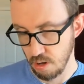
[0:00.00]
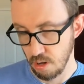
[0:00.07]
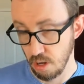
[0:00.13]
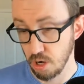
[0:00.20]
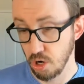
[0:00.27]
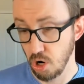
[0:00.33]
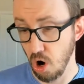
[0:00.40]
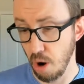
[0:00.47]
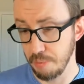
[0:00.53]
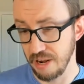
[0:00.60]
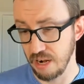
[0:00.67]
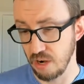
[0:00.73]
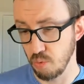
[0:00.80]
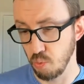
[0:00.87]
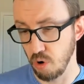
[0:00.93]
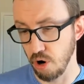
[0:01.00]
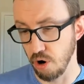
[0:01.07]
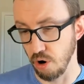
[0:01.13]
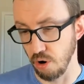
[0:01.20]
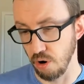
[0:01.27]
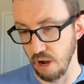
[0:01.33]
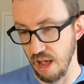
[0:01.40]
carbonated water,
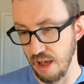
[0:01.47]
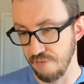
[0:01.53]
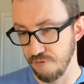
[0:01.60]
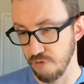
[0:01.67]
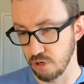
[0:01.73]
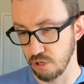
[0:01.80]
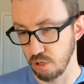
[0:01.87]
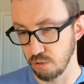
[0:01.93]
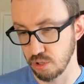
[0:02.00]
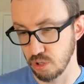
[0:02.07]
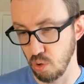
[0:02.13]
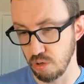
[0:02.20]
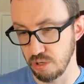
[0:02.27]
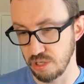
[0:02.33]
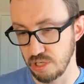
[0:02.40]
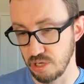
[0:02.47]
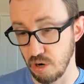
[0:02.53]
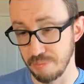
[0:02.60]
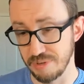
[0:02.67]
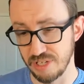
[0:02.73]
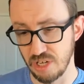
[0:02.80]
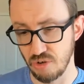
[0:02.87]
high fructose corn syrup,
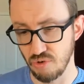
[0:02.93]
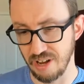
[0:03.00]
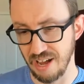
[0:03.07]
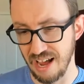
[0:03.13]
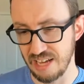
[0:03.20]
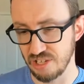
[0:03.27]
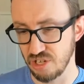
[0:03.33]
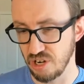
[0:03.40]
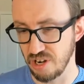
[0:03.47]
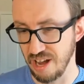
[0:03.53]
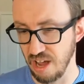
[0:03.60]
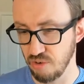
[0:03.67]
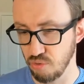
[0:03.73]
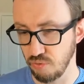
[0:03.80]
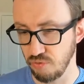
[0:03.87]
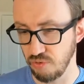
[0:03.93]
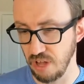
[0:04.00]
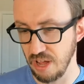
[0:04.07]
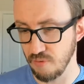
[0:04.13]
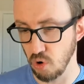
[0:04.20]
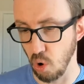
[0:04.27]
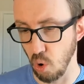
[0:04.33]
citric acid, natural
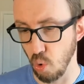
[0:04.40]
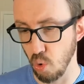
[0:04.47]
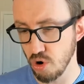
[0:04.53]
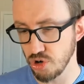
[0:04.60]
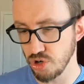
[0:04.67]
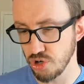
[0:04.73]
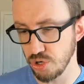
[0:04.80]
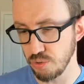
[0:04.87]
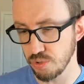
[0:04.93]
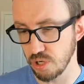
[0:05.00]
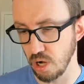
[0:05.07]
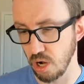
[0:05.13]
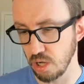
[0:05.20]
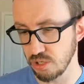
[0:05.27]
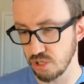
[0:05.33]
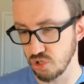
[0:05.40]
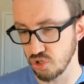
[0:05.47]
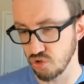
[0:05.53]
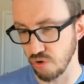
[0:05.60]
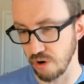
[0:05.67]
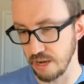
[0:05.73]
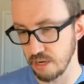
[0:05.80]
flavor, orange juice
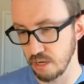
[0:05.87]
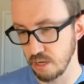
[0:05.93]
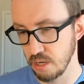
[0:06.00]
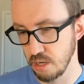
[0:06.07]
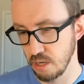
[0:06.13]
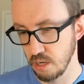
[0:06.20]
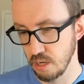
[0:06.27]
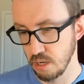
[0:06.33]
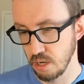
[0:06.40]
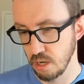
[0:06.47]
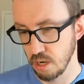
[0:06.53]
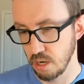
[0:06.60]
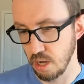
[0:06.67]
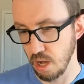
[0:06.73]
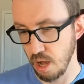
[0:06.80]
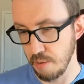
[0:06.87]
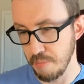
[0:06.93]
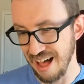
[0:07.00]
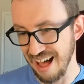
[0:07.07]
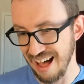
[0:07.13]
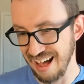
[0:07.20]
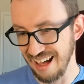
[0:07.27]
concentrate, gum
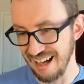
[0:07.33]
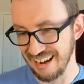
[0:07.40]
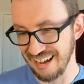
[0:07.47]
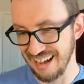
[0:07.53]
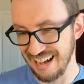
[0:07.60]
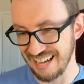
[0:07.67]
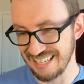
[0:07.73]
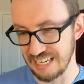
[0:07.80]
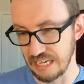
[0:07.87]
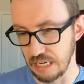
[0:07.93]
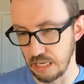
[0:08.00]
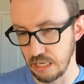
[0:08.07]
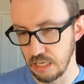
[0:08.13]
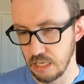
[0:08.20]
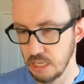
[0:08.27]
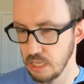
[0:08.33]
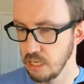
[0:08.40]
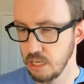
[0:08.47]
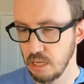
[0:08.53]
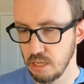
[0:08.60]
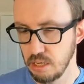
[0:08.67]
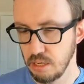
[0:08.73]
acacia,
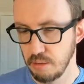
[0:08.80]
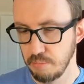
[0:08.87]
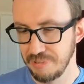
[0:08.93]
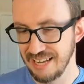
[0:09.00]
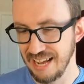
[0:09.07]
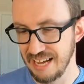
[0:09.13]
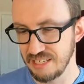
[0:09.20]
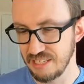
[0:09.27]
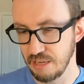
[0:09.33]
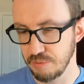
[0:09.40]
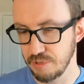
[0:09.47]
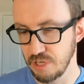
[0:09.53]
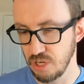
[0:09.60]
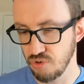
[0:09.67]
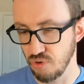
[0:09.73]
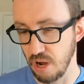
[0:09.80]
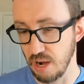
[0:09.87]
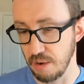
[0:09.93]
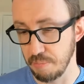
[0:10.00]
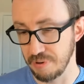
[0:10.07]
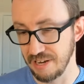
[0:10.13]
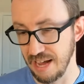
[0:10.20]
potassium citrate,
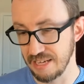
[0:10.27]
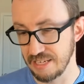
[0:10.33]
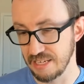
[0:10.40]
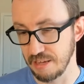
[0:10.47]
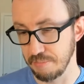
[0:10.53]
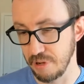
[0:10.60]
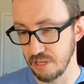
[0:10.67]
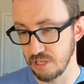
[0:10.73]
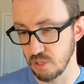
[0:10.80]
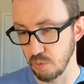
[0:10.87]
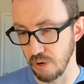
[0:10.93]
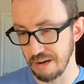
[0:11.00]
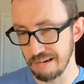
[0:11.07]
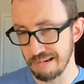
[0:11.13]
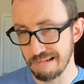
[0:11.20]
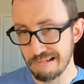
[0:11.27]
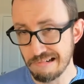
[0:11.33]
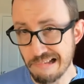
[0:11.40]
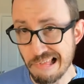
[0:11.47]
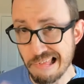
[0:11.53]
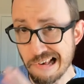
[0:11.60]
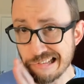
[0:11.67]
potassium benzoate,
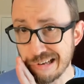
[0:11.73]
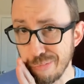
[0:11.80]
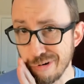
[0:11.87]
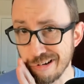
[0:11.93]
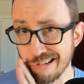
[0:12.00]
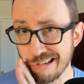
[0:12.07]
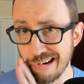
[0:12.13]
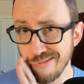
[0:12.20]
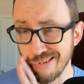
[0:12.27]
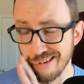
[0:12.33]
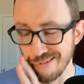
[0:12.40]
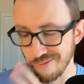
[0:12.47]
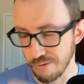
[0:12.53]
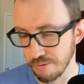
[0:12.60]
that's a preservative,